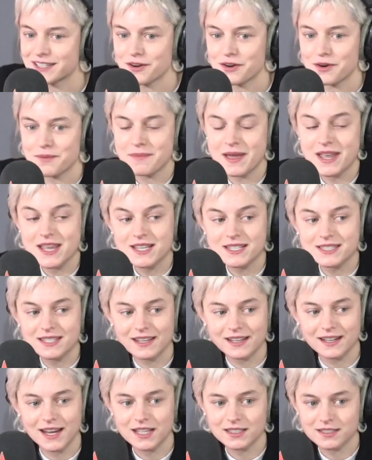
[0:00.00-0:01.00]
there are
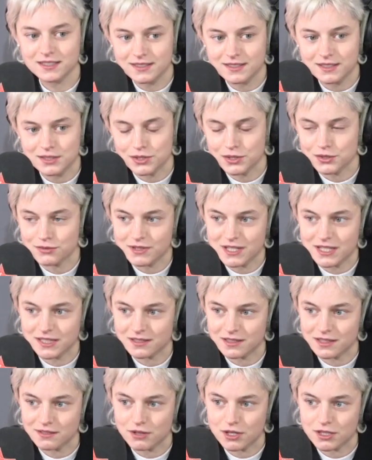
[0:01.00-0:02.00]
amazing letters that you can read
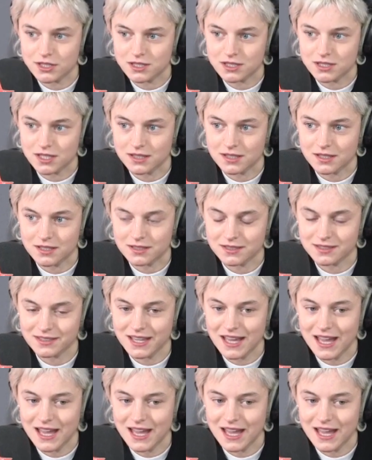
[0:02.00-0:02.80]
that they wrote each other.